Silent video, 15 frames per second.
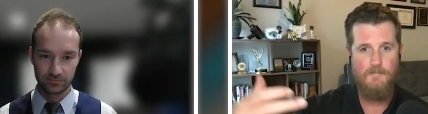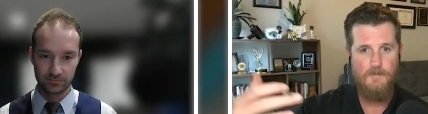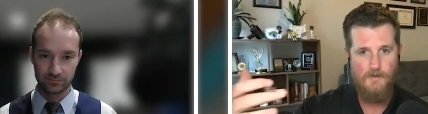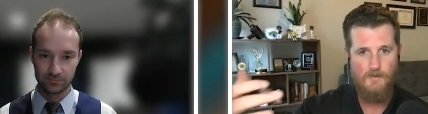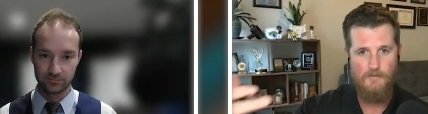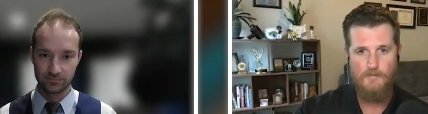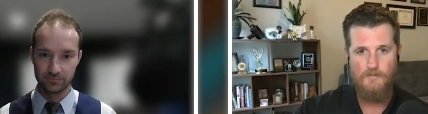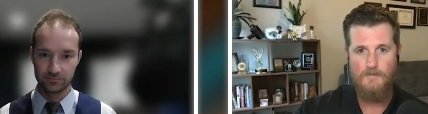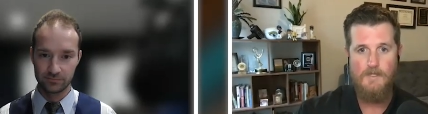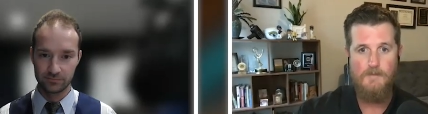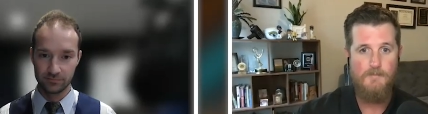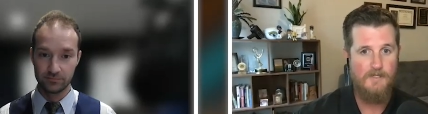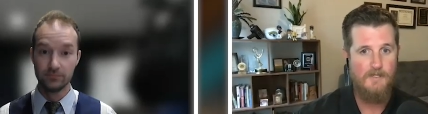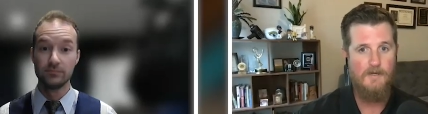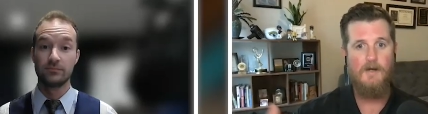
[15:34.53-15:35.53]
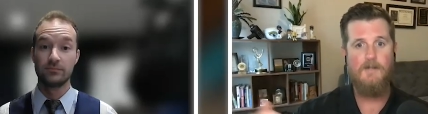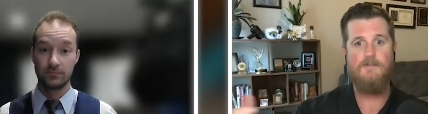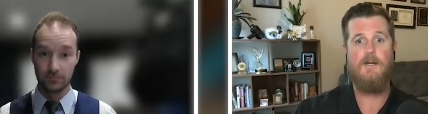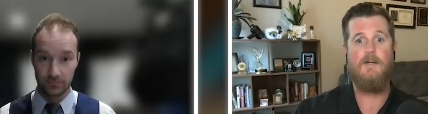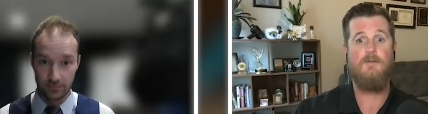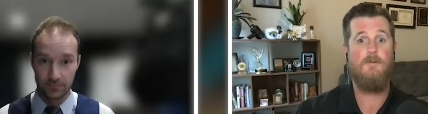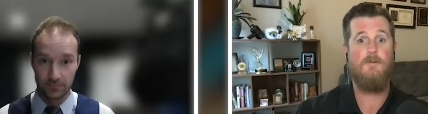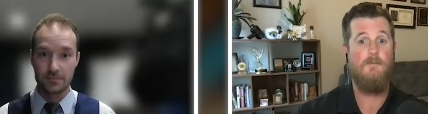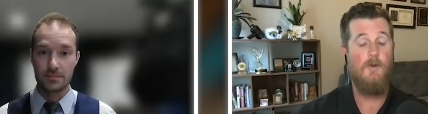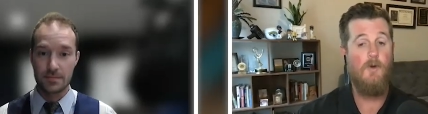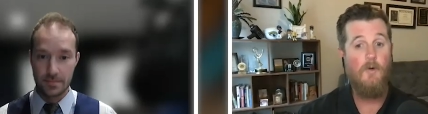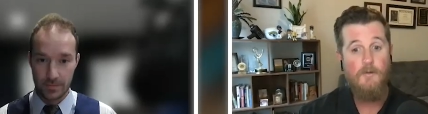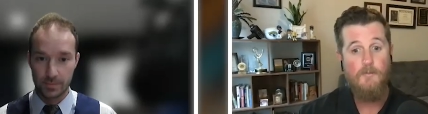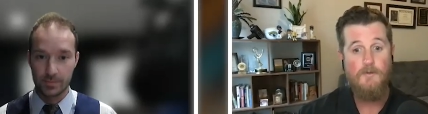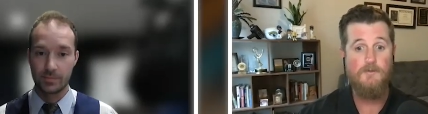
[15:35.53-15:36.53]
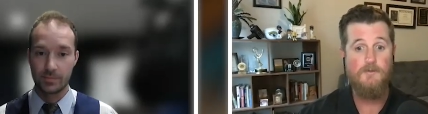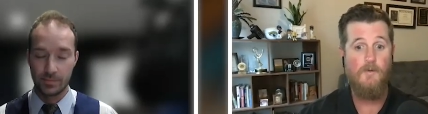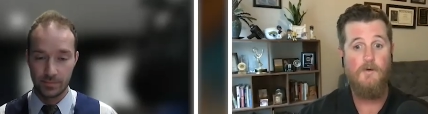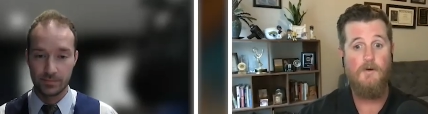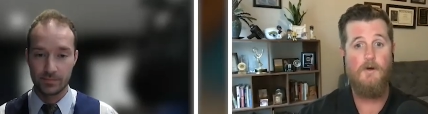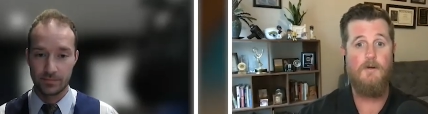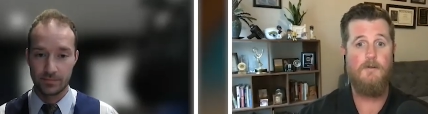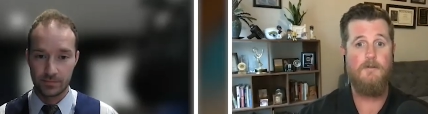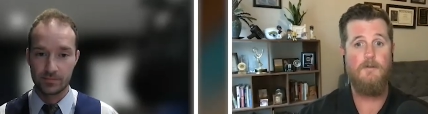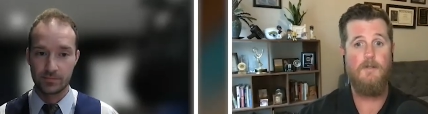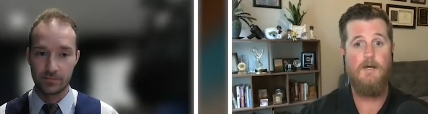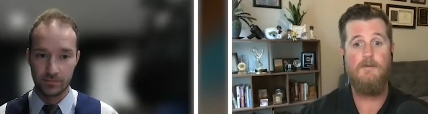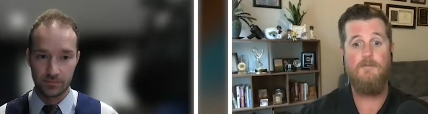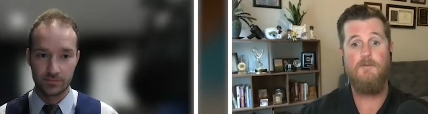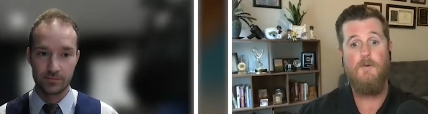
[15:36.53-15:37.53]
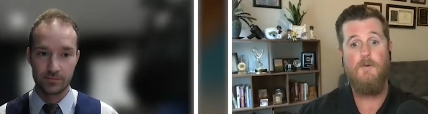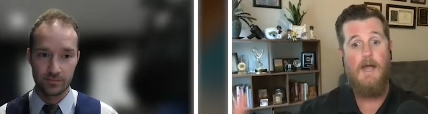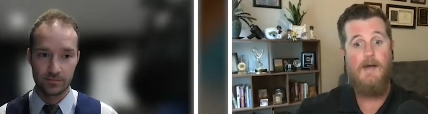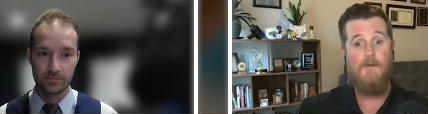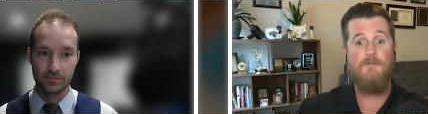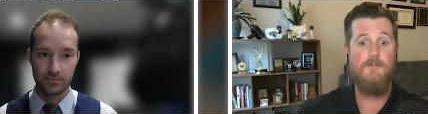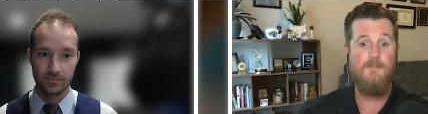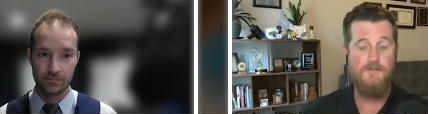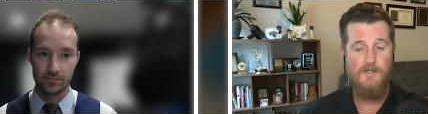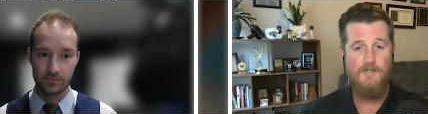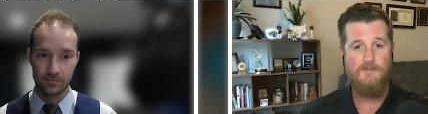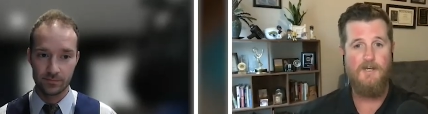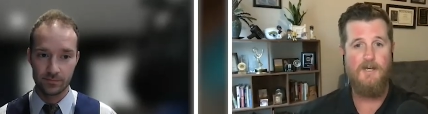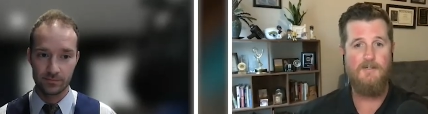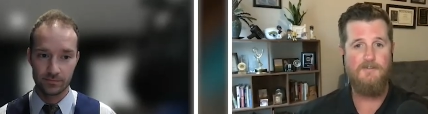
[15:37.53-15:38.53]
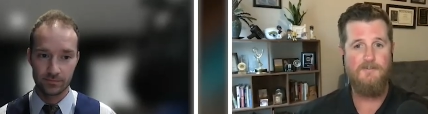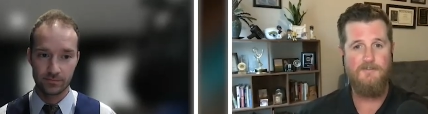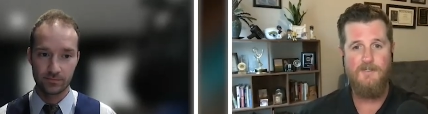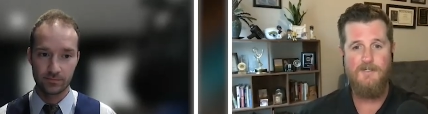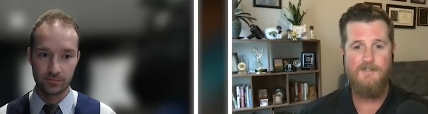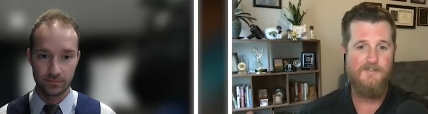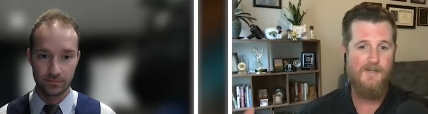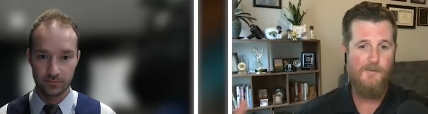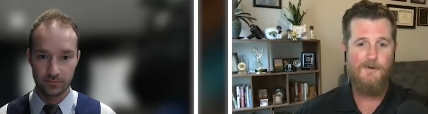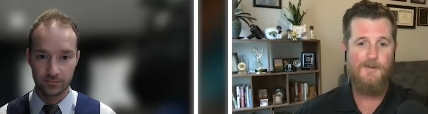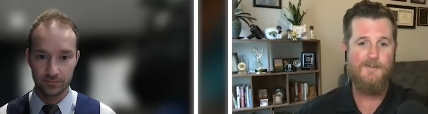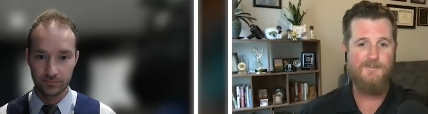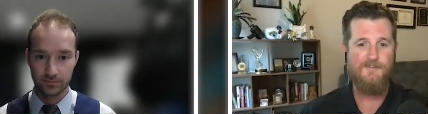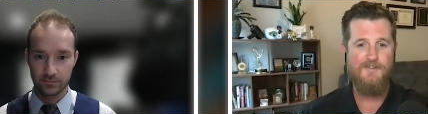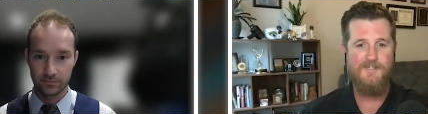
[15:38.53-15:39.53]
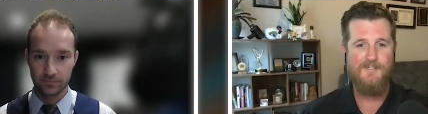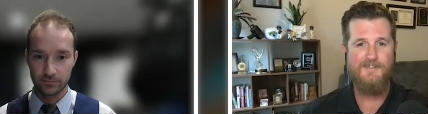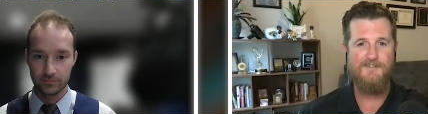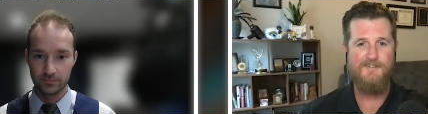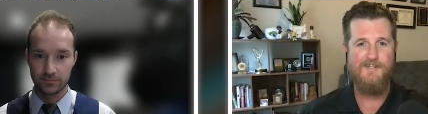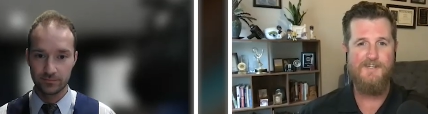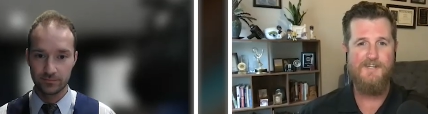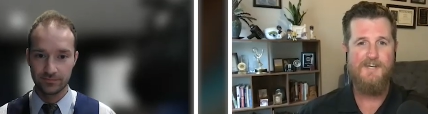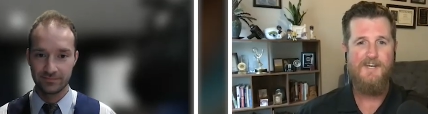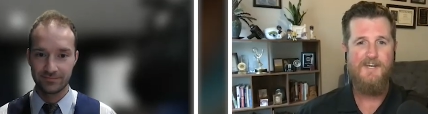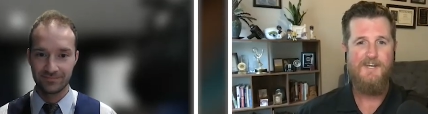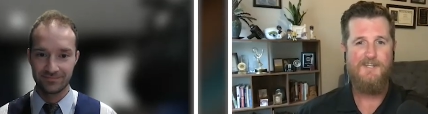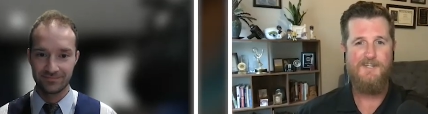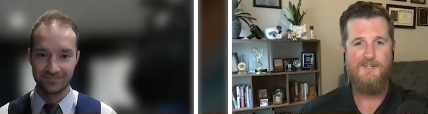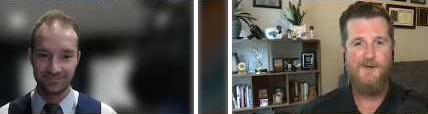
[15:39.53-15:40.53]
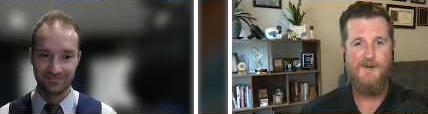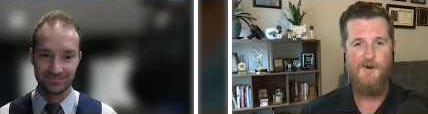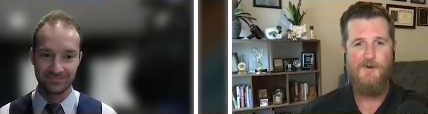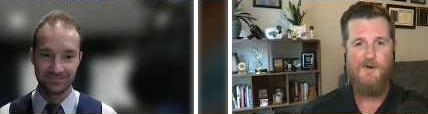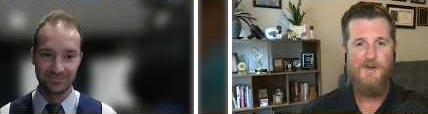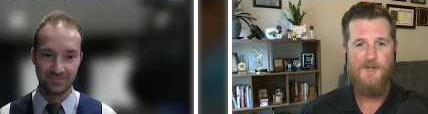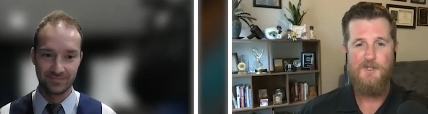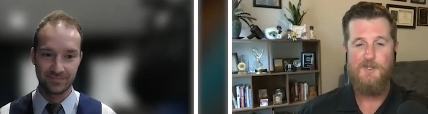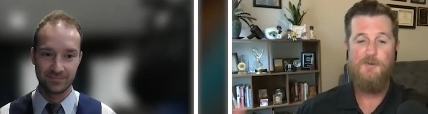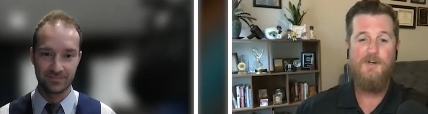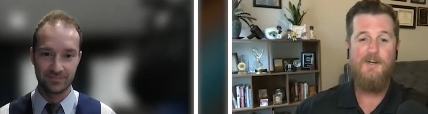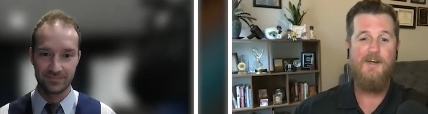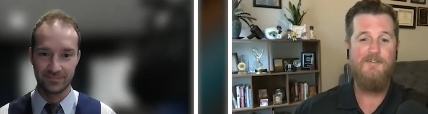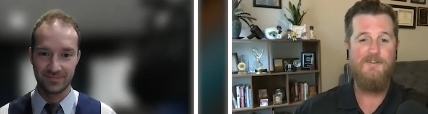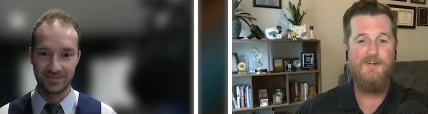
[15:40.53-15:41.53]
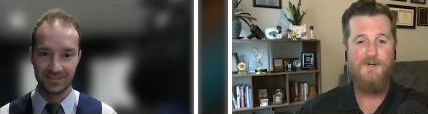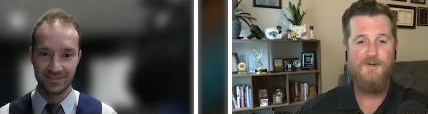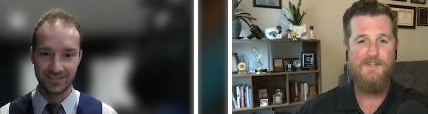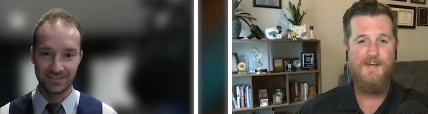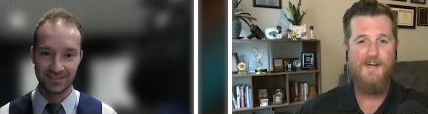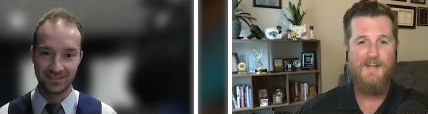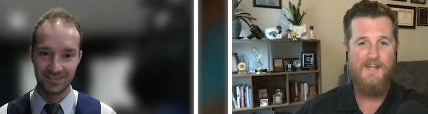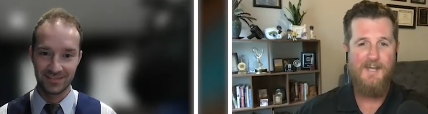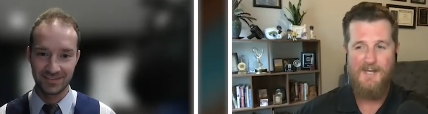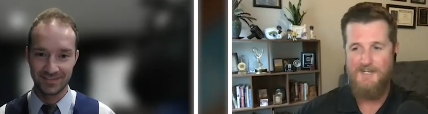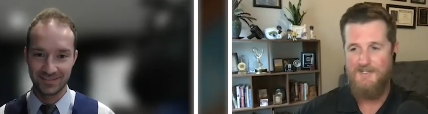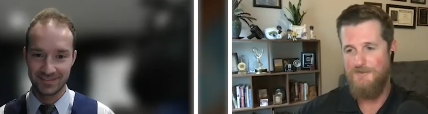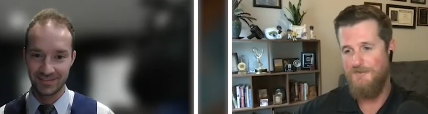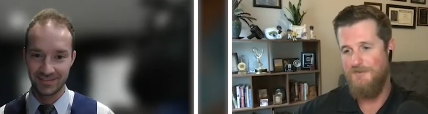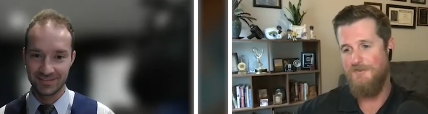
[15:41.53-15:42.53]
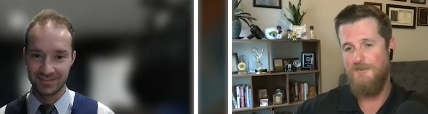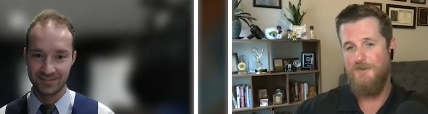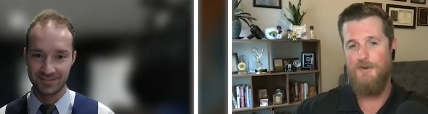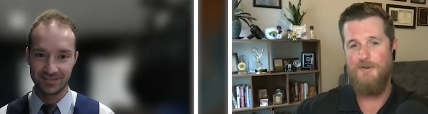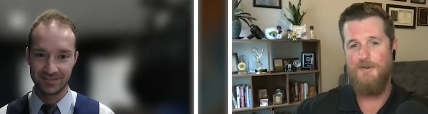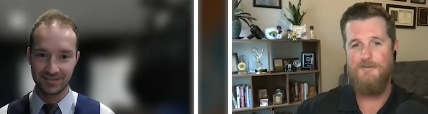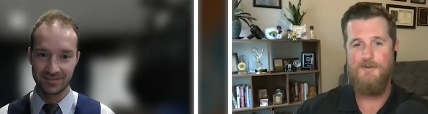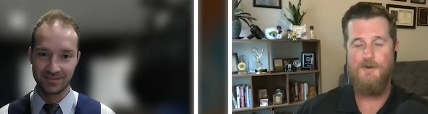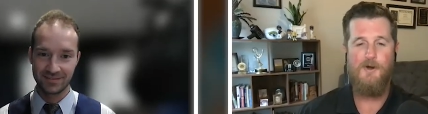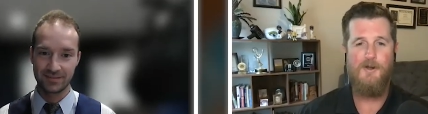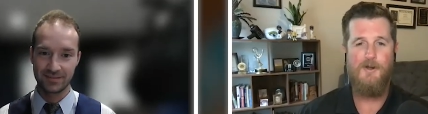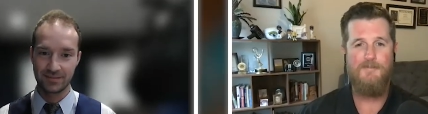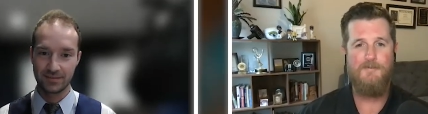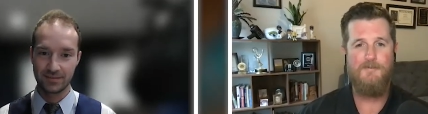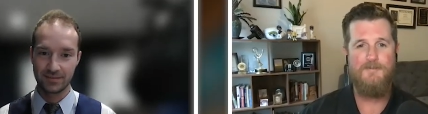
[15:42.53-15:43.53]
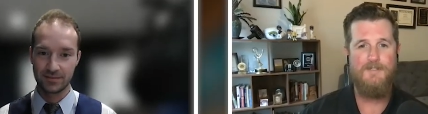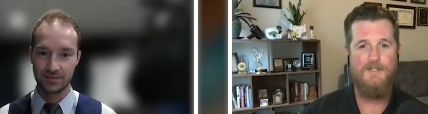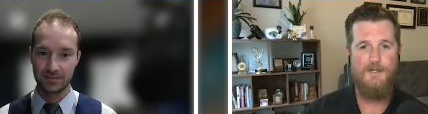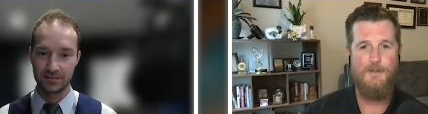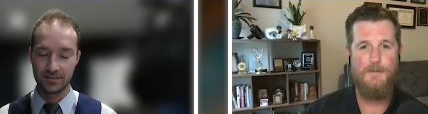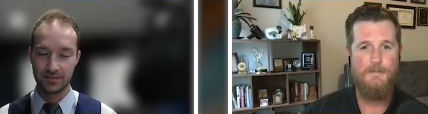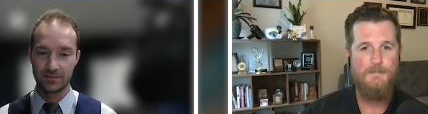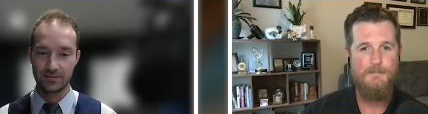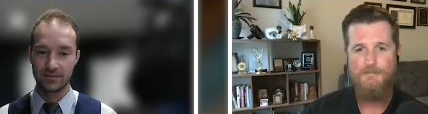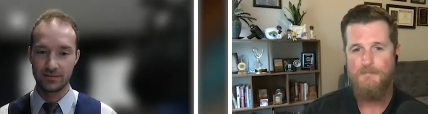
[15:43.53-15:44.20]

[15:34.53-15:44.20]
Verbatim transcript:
Speaker 1: you know keeping in contact with them knowing what's going on in their lives after the transaction's done it's not one of those things that you know you would have never known that had you just totally gone off the you know